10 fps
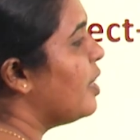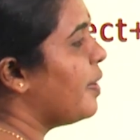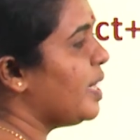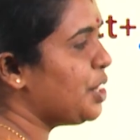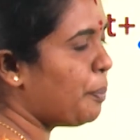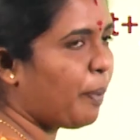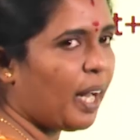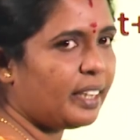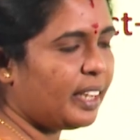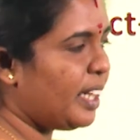arrange a
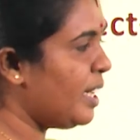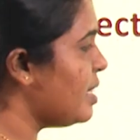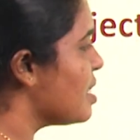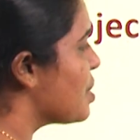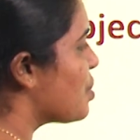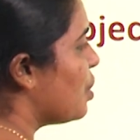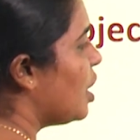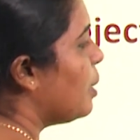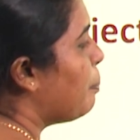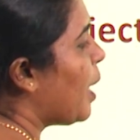party. So,
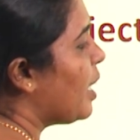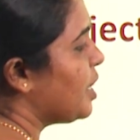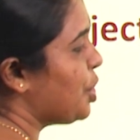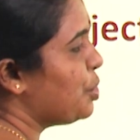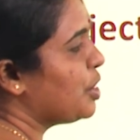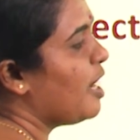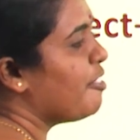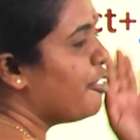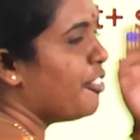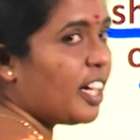a party should
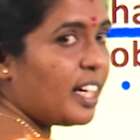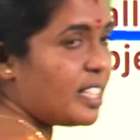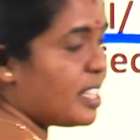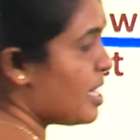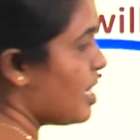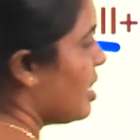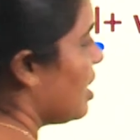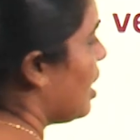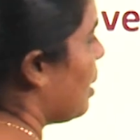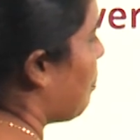come first.
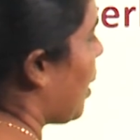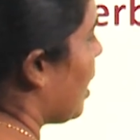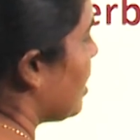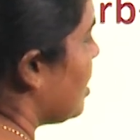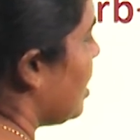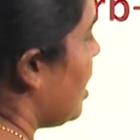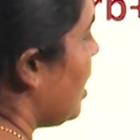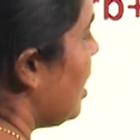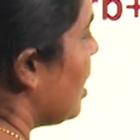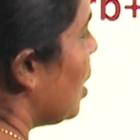A
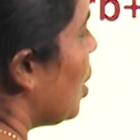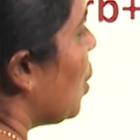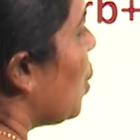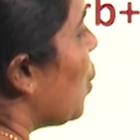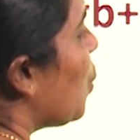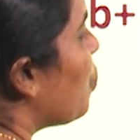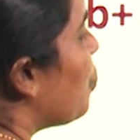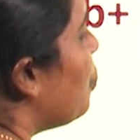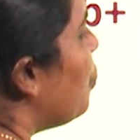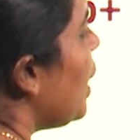party
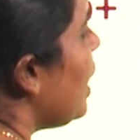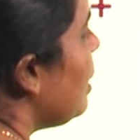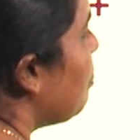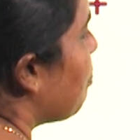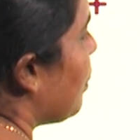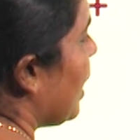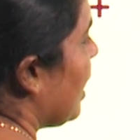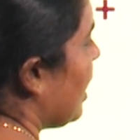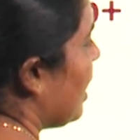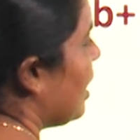will
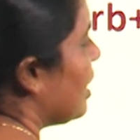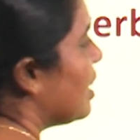be